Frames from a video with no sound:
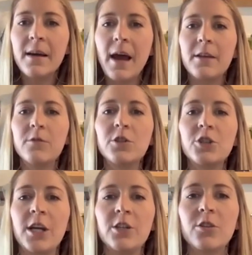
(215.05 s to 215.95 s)
And you can
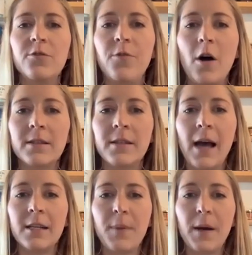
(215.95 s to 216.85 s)
change the font
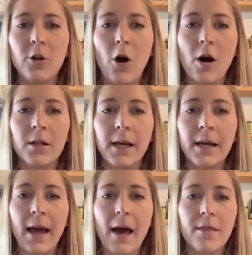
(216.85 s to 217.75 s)
size by
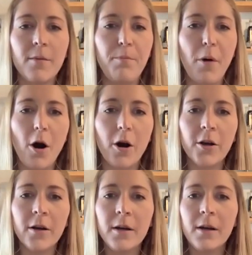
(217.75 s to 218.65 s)
toggling the
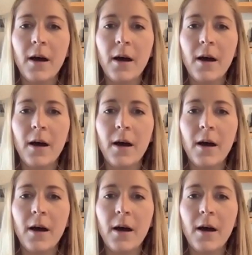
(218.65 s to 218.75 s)
bar